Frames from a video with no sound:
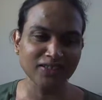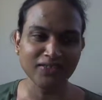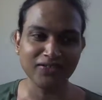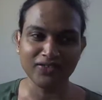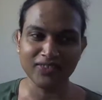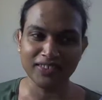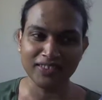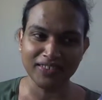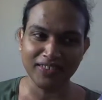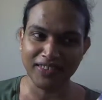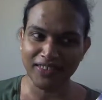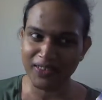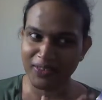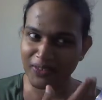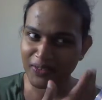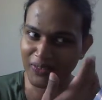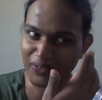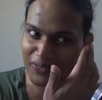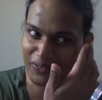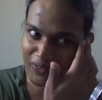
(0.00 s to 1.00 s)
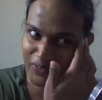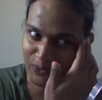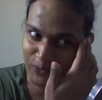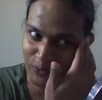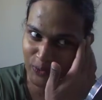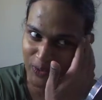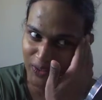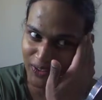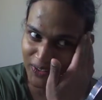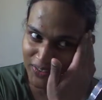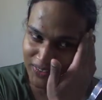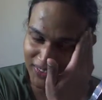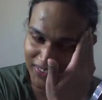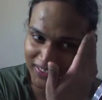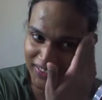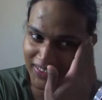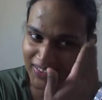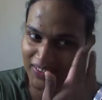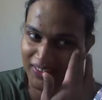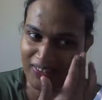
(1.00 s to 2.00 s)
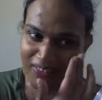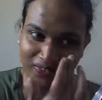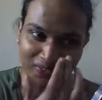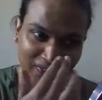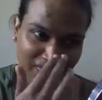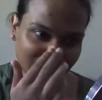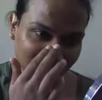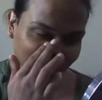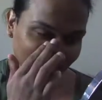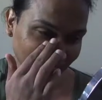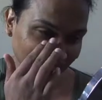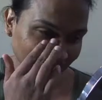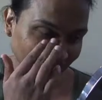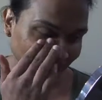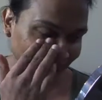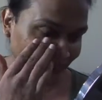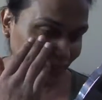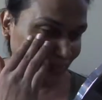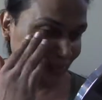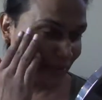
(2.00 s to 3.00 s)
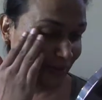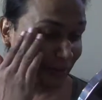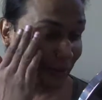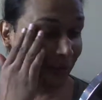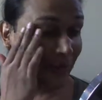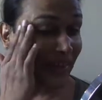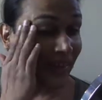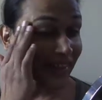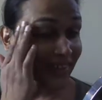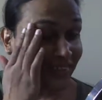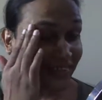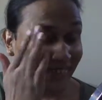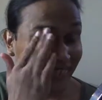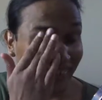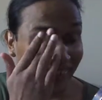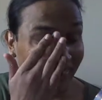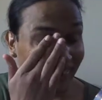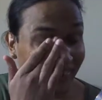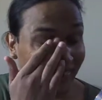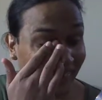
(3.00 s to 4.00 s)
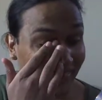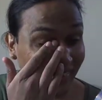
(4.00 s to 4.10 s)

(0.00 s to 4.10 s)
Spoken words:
you feel like you're not worthy of respect, and